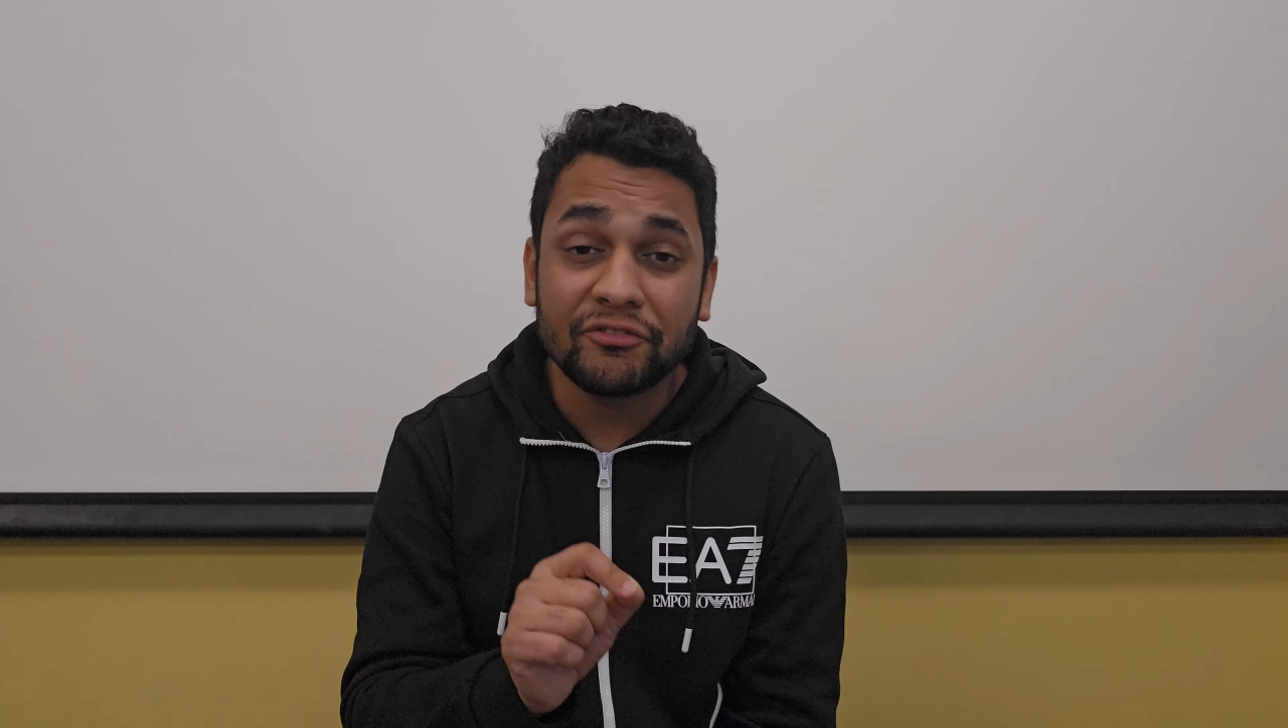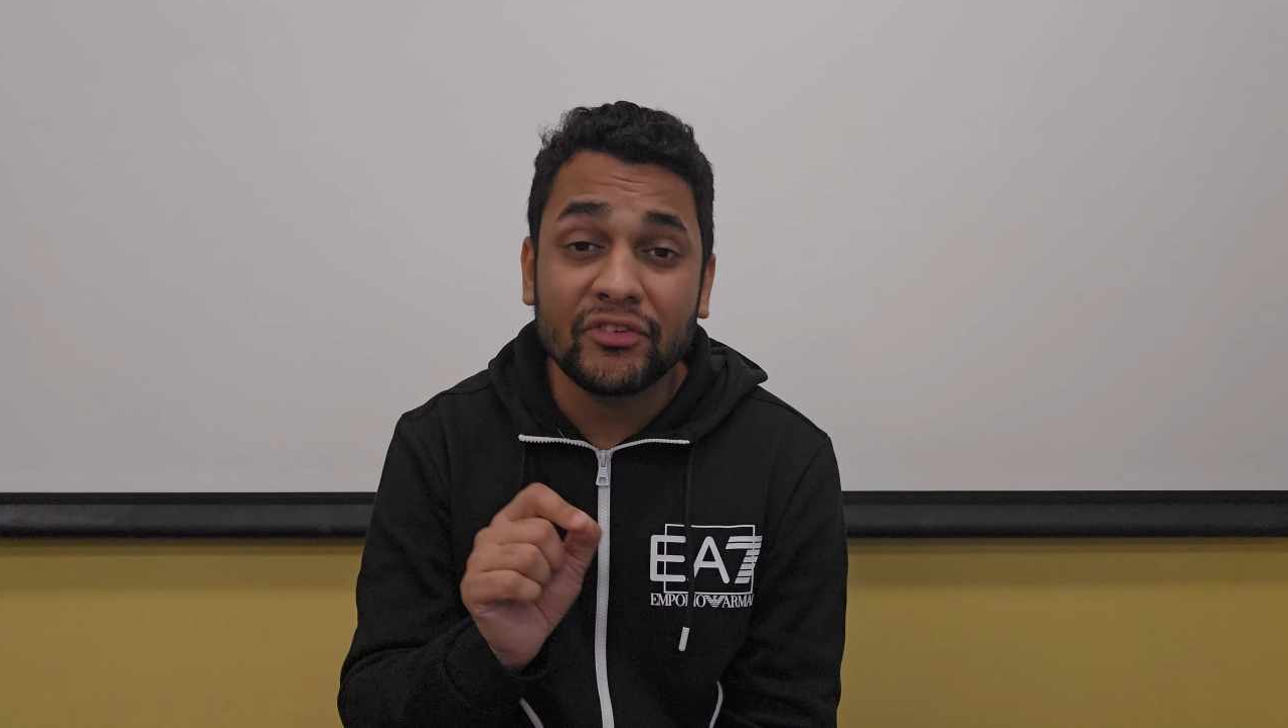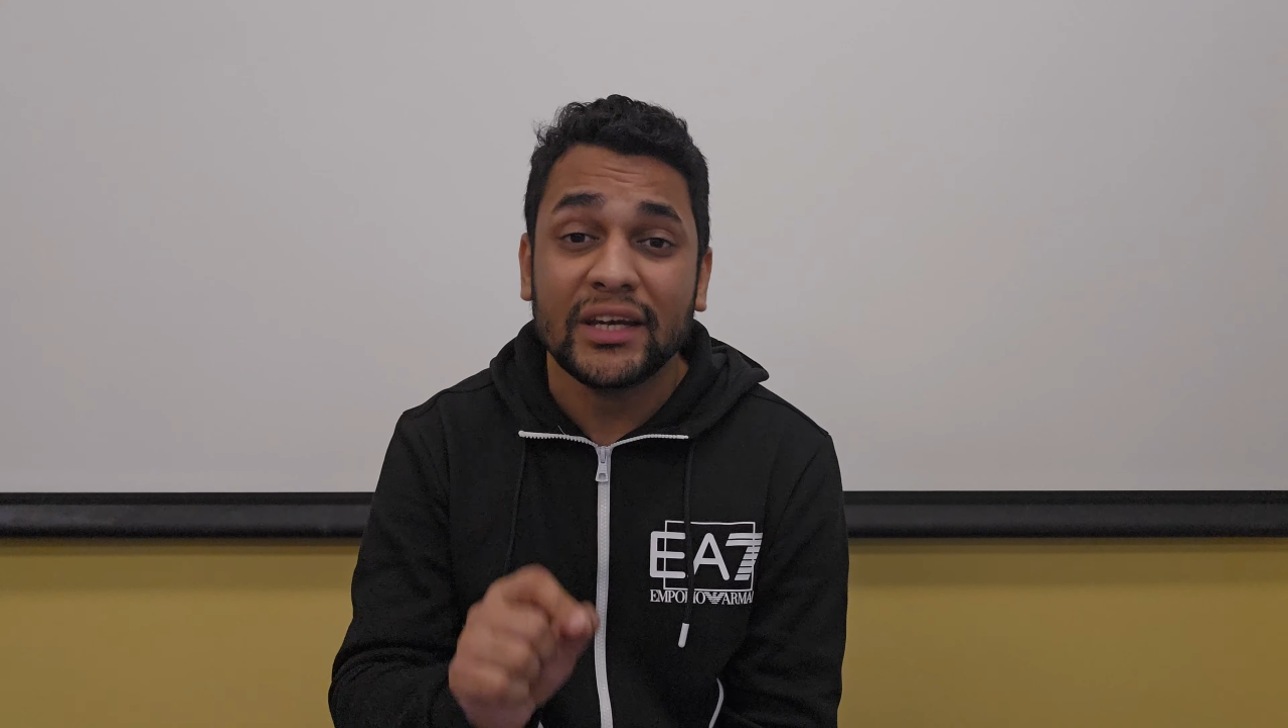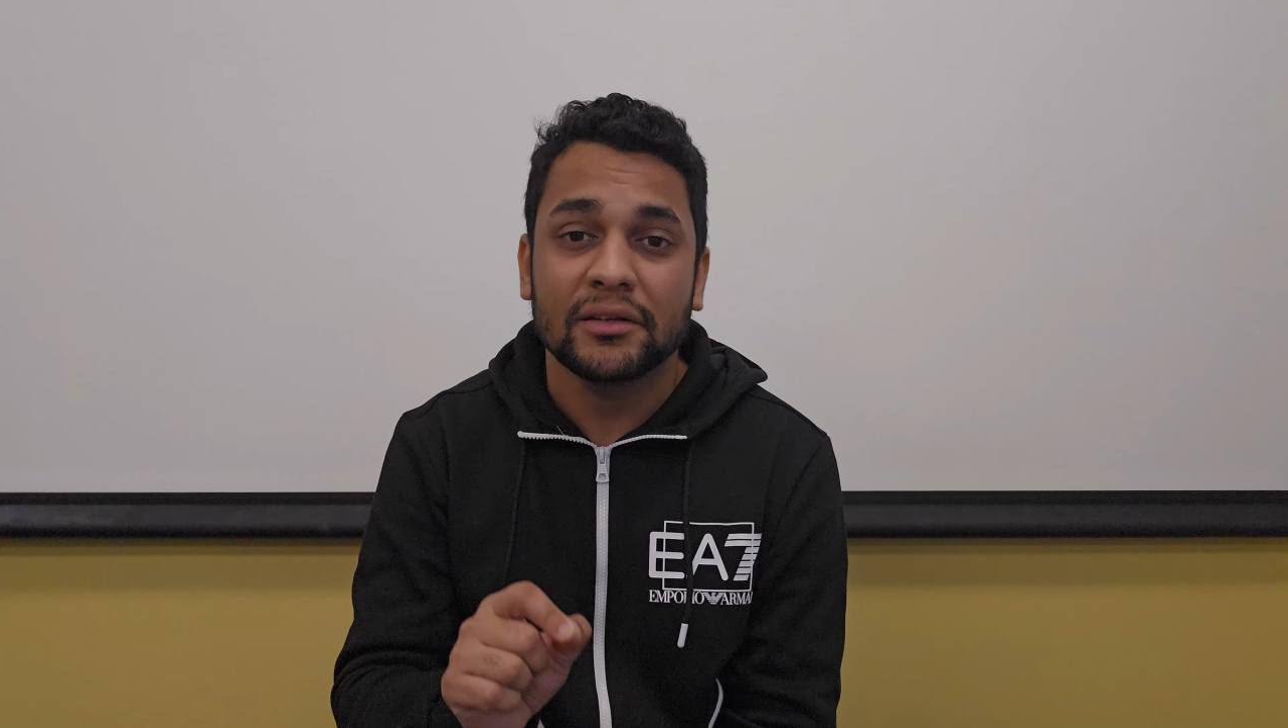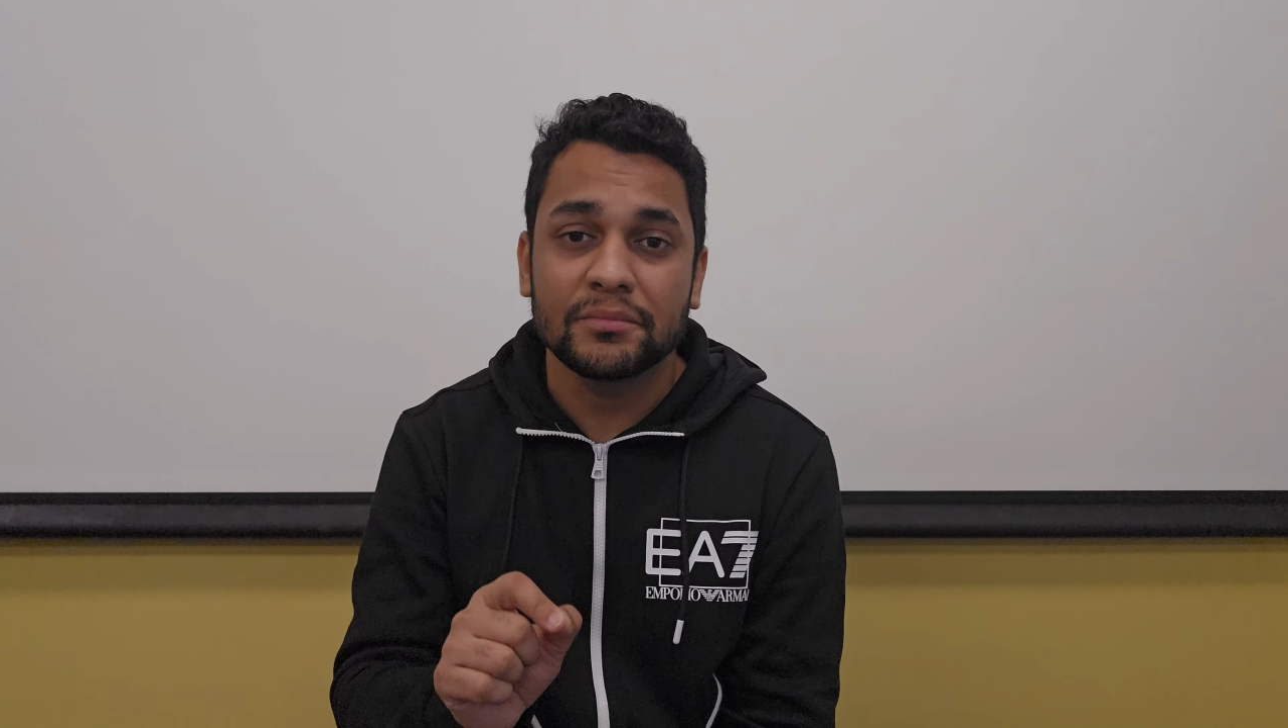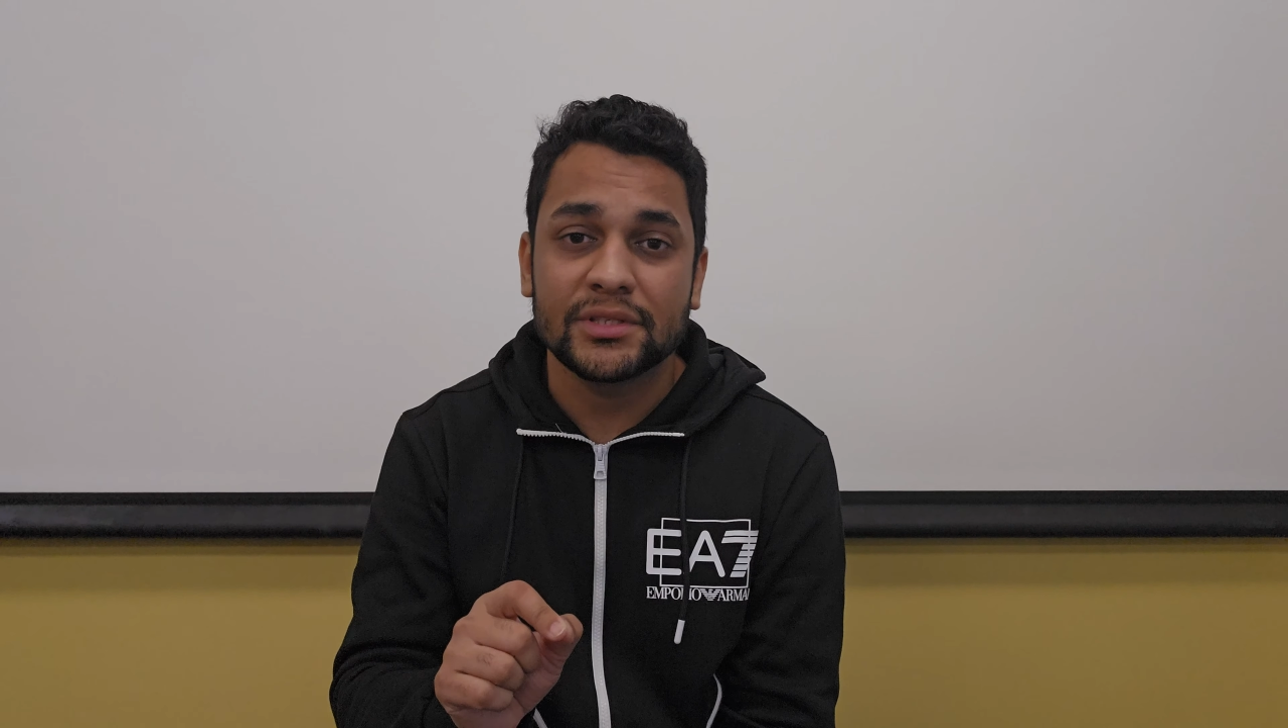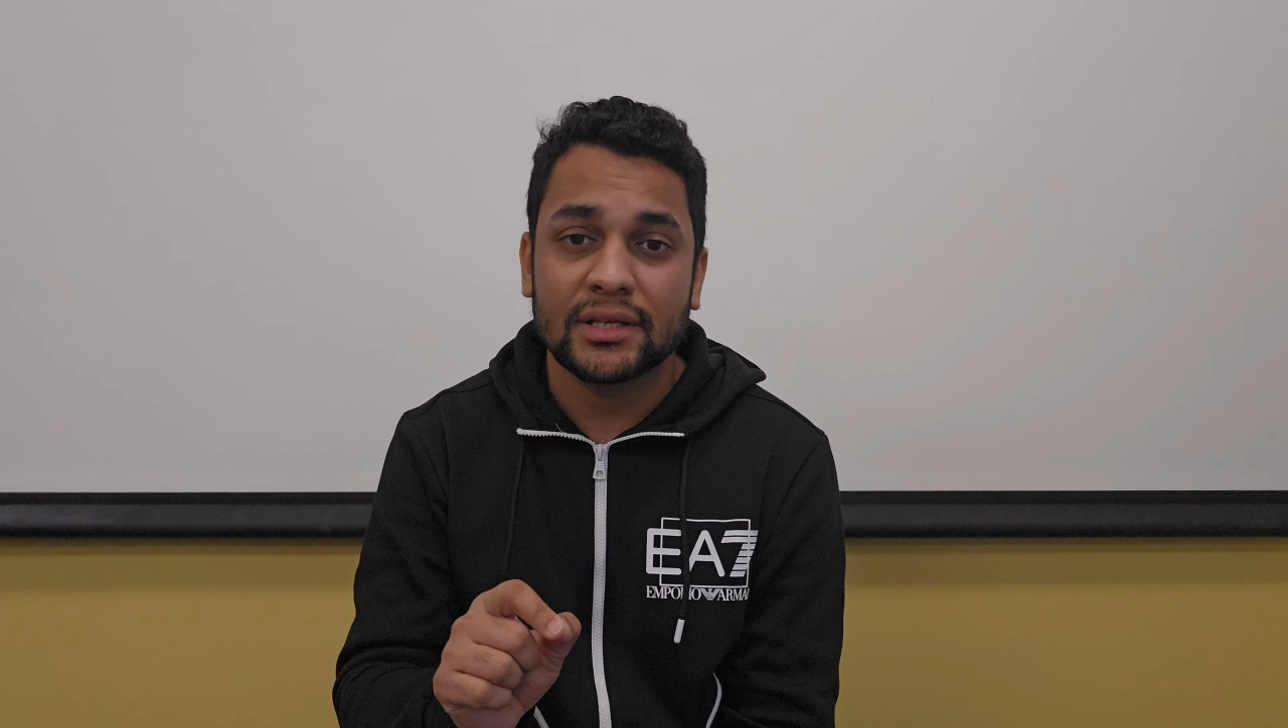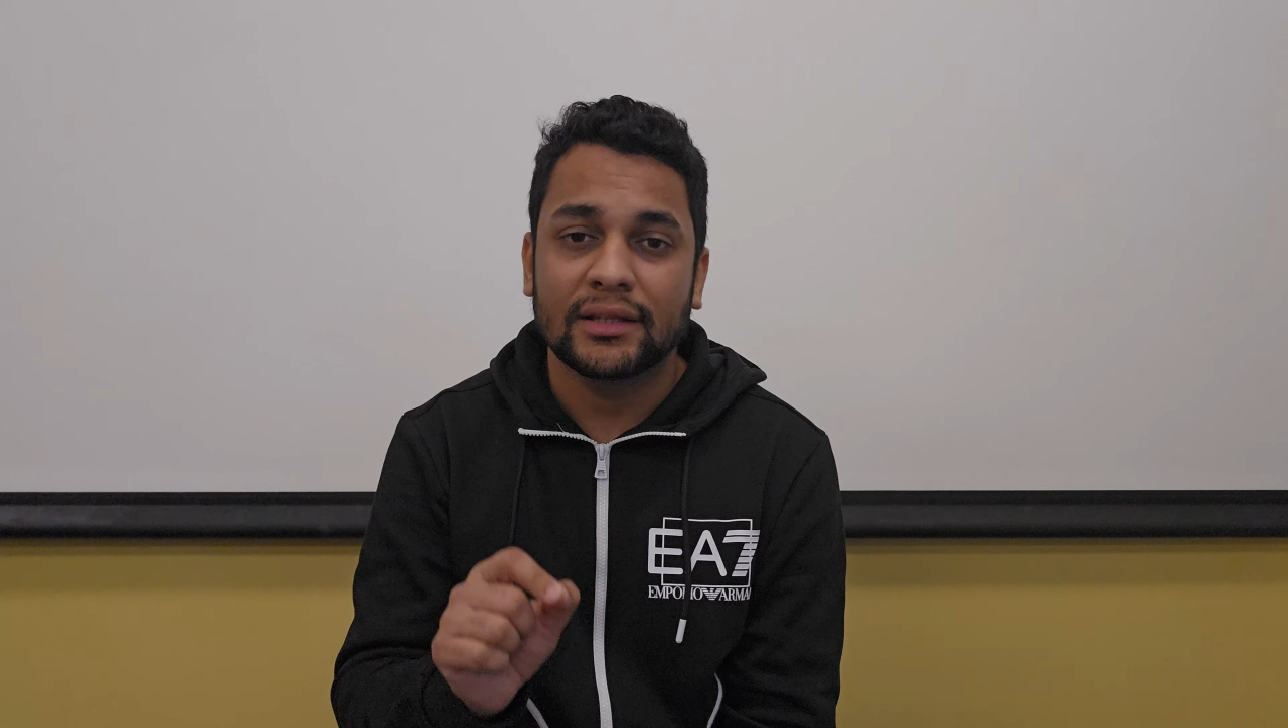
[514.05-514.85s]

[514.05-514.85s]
freedoms